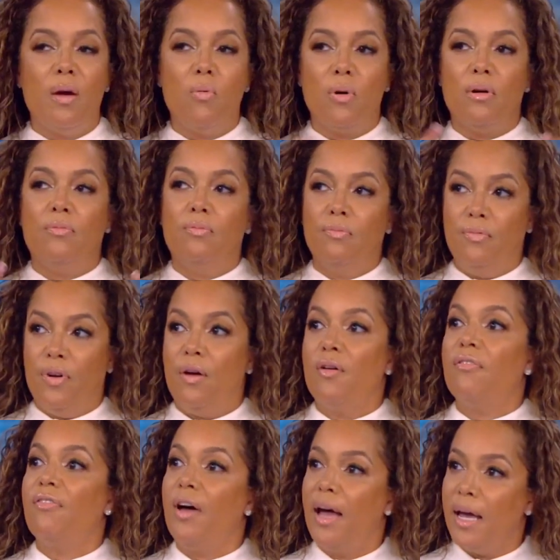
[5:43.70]
they were
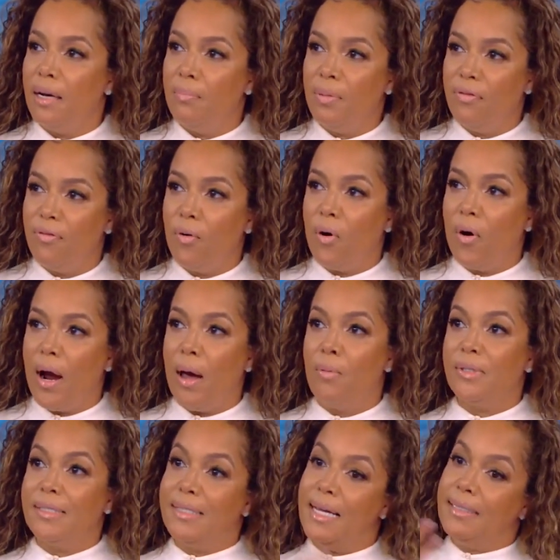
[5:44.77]
verified, before I
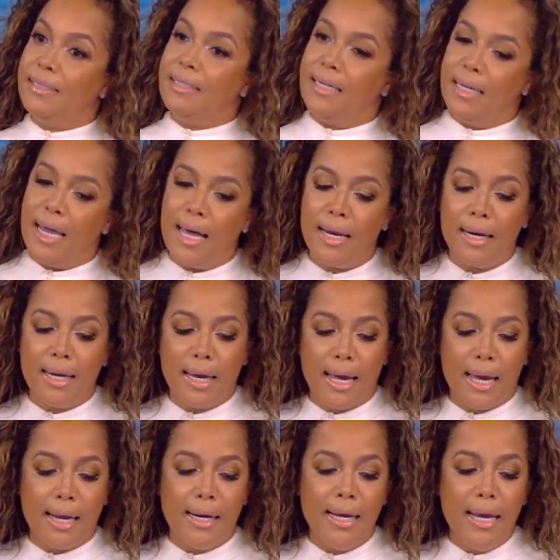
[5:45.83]
was tested again and
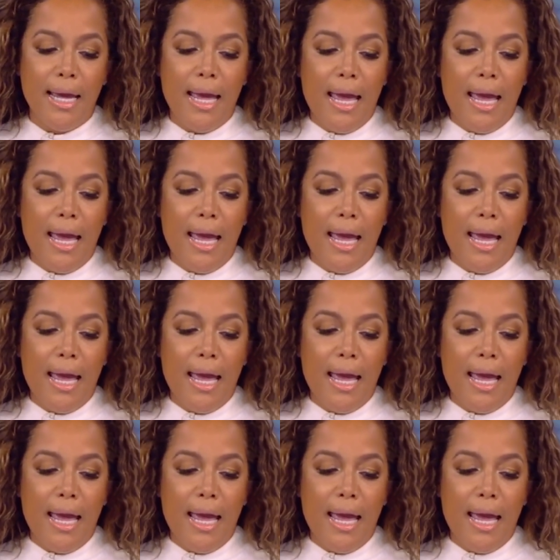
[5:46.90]
again.